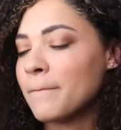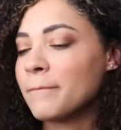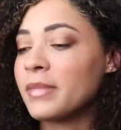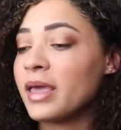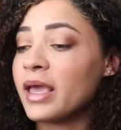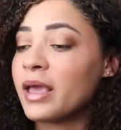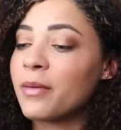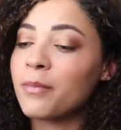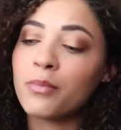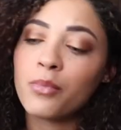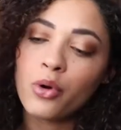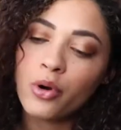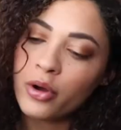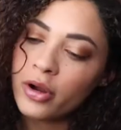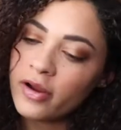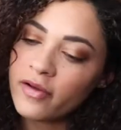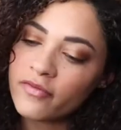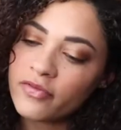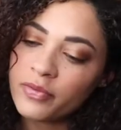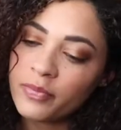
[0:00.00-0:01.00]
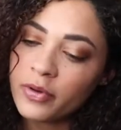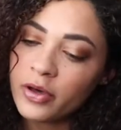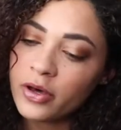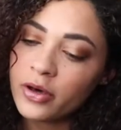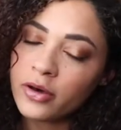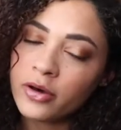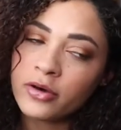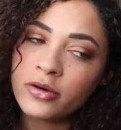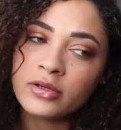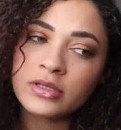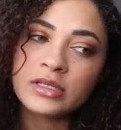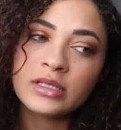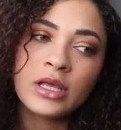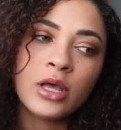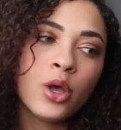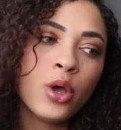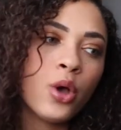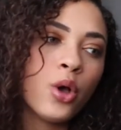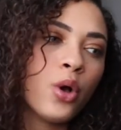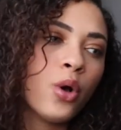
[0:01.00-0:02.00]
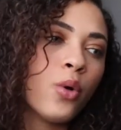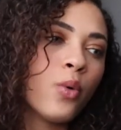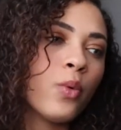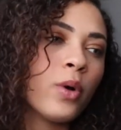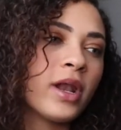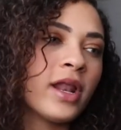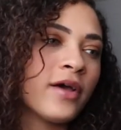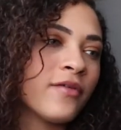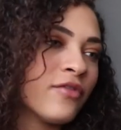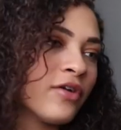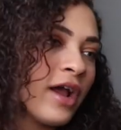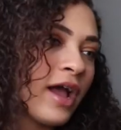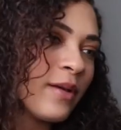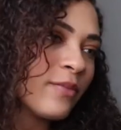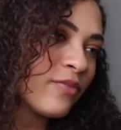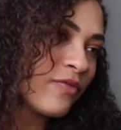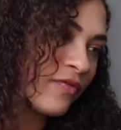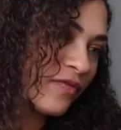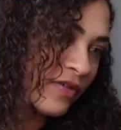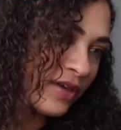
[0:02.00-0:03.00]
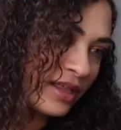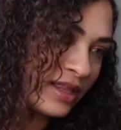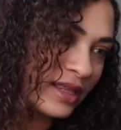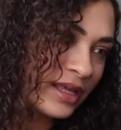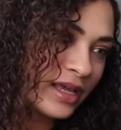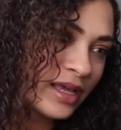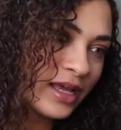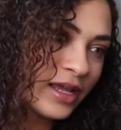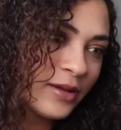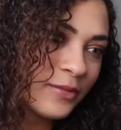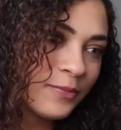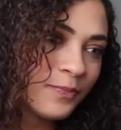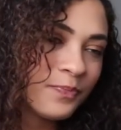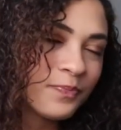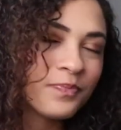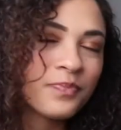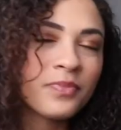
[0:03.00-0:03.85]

make more of the bows, whatever I'm feeling.